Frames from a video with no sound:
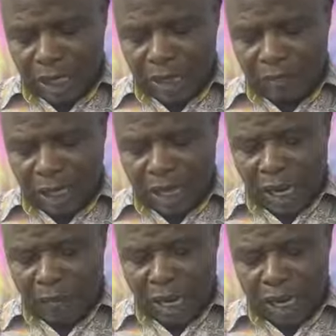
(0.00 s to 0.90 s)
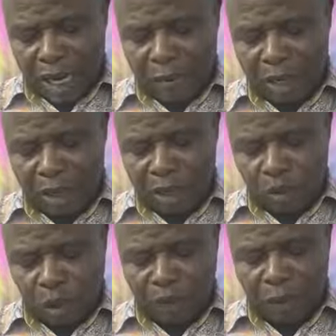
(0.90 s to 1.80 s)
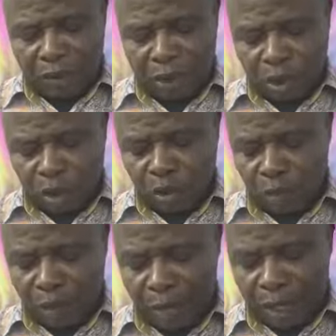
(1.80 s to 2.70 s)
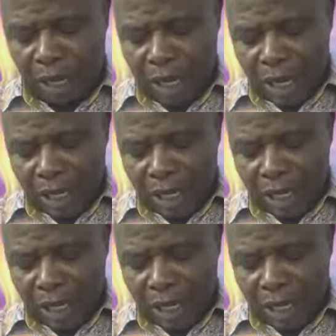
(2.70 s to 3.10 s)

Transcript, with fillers: them that are my enemies wrongfully rejoice over me,